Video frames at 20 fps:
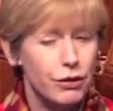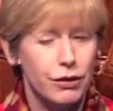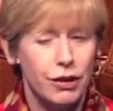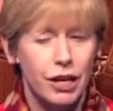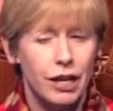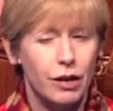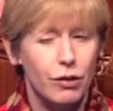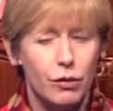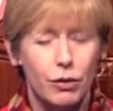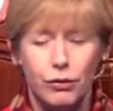and
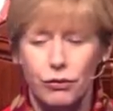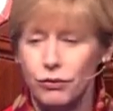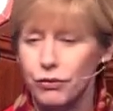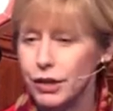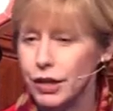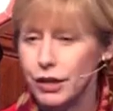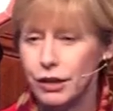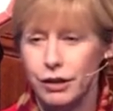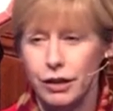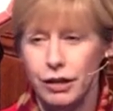I were
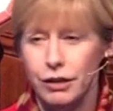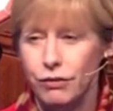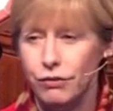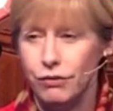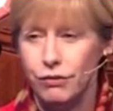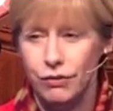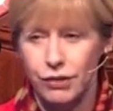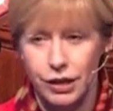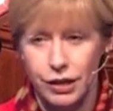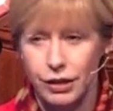very,
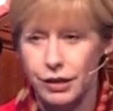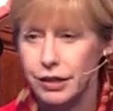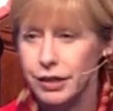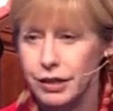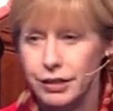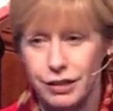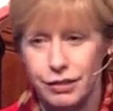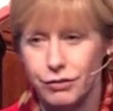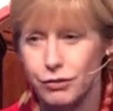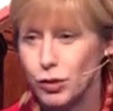very
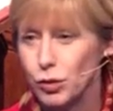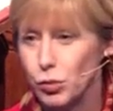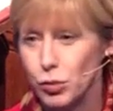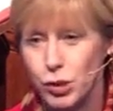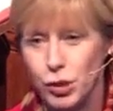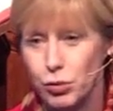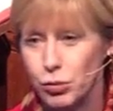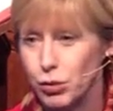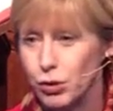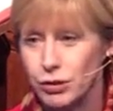different
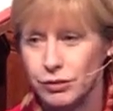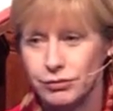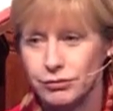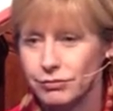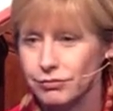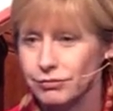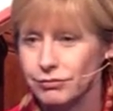people.